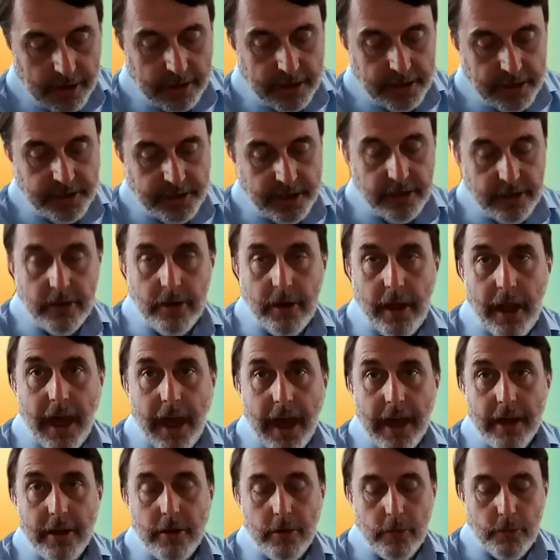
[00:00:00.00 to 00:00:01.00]
continue to
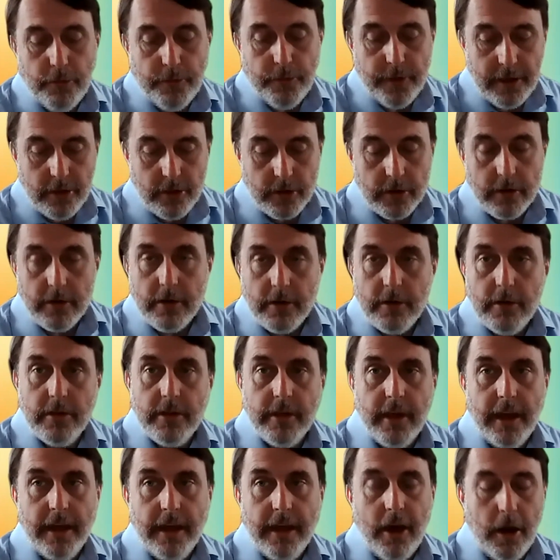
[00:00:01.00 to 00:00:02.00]
add new features
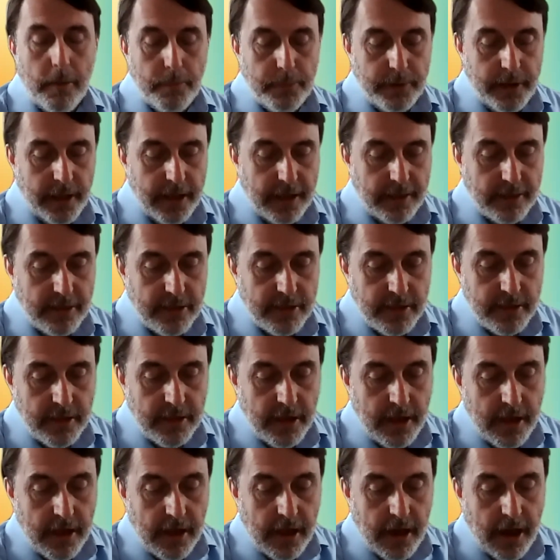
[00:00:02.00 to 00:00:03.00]
and updates,
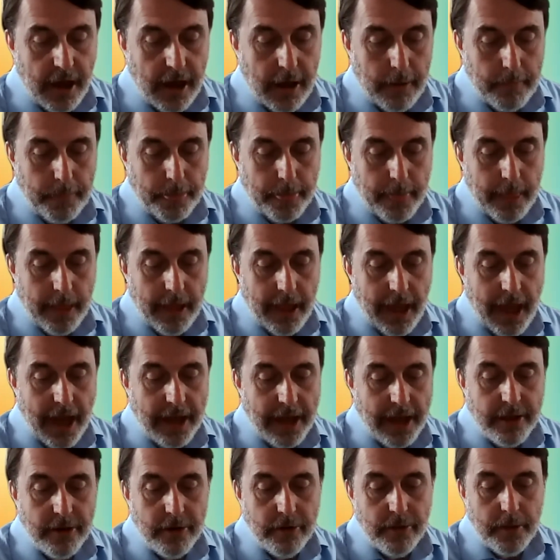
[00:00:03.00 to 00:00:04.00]
how
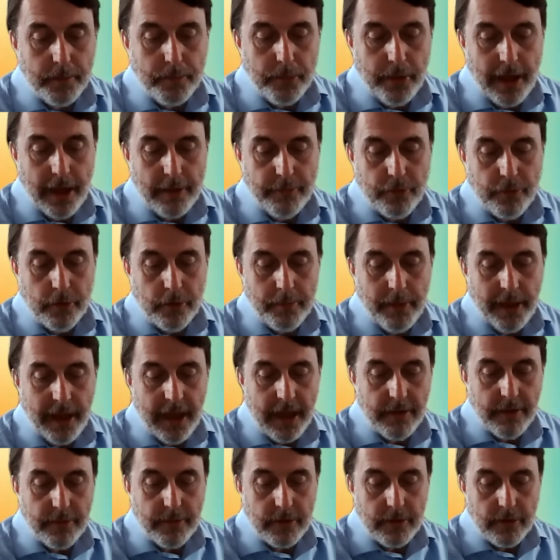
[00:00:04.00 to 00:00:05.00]
do you know the platform
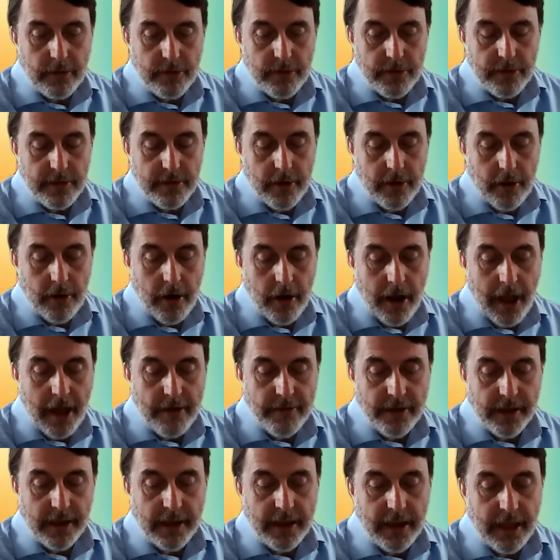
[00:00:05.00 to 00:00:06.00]
behaviors are
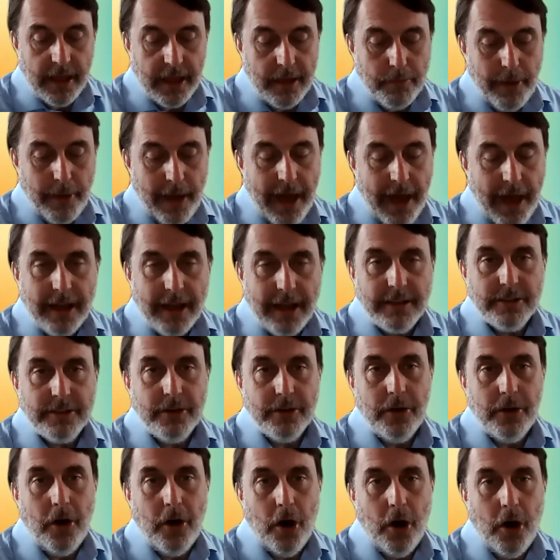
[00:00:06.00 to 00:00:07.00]
having an impact
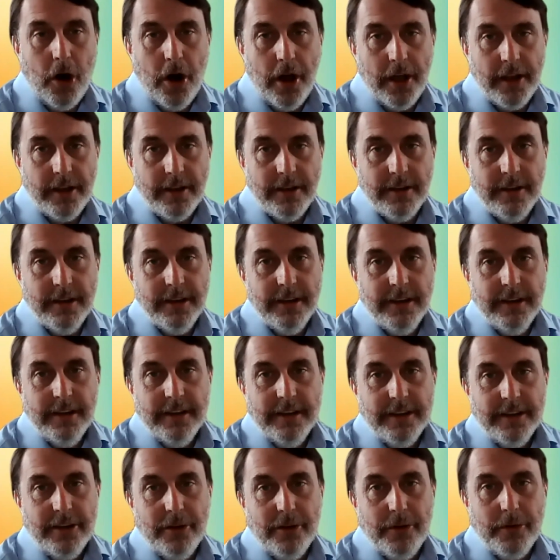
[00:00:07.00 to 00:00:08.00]
on,
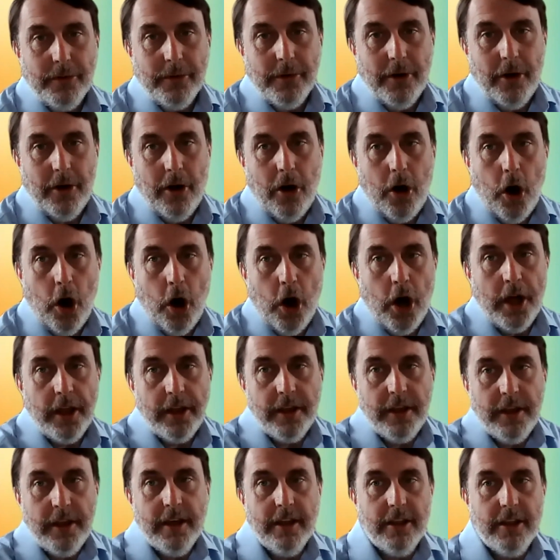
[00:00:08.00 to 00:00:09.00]

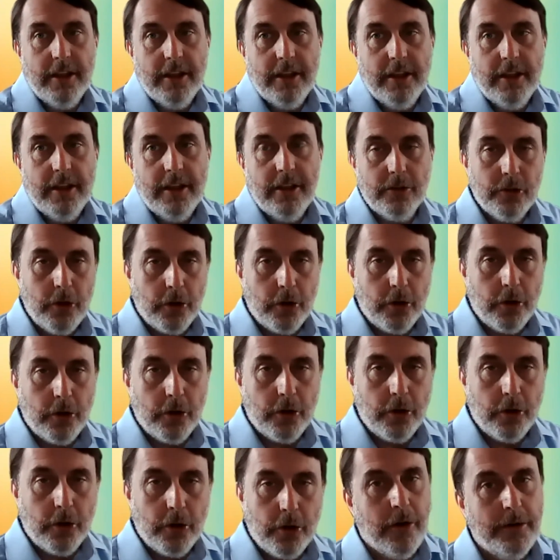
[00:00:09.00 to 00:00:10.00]
on
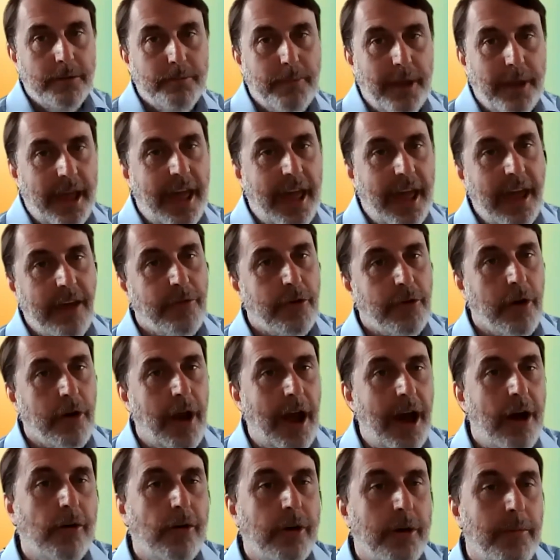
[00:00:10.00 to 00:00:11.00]
learning or
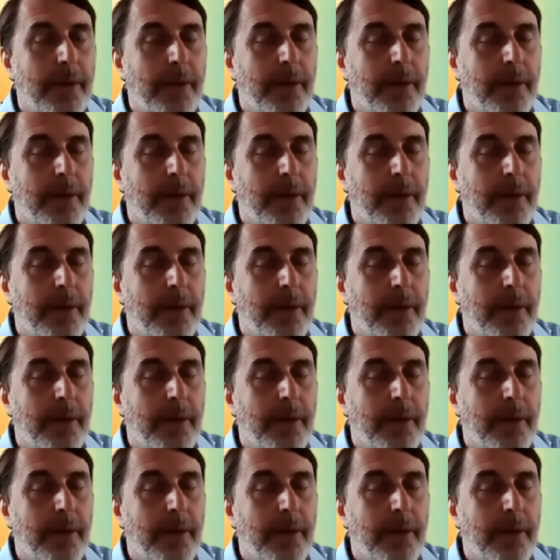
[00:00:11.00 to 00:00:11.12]
behavior